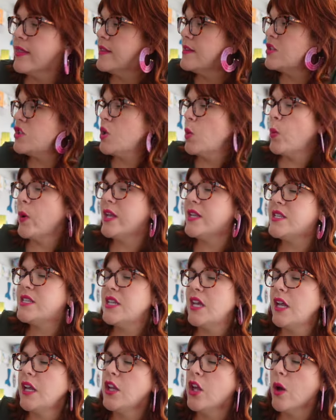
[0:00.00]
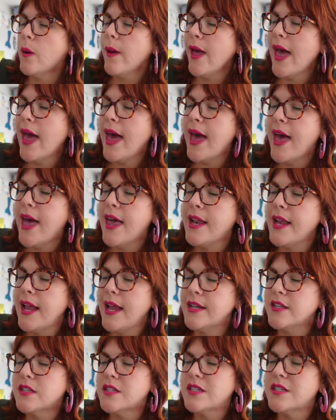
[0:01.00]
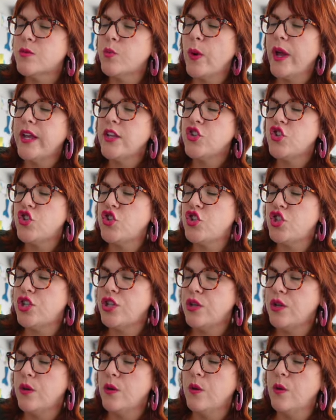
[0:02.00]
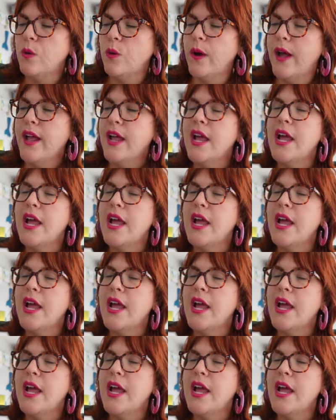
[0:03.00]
So we did go ahead and switch to